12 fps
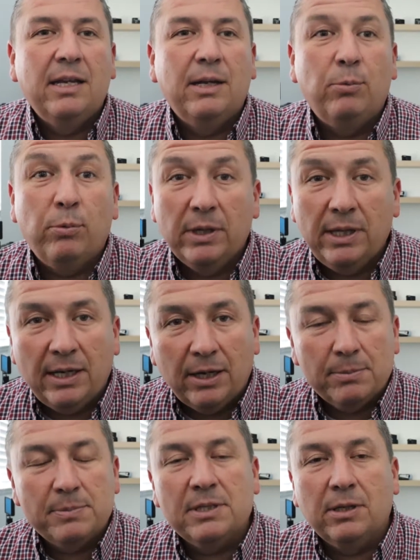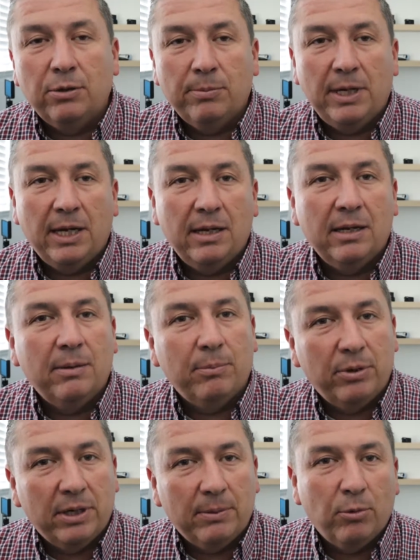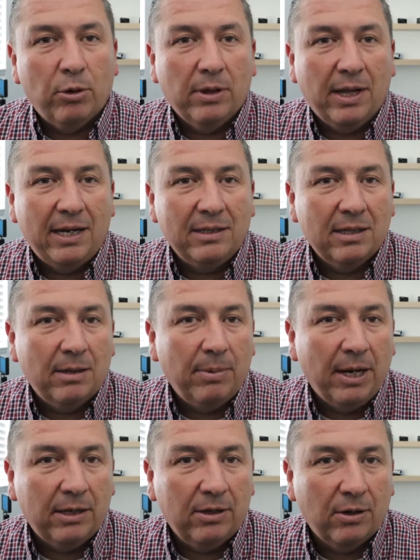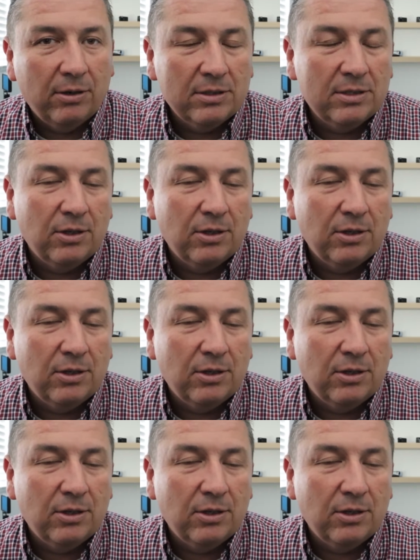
it really helps illuminate and bring more light to the backyard.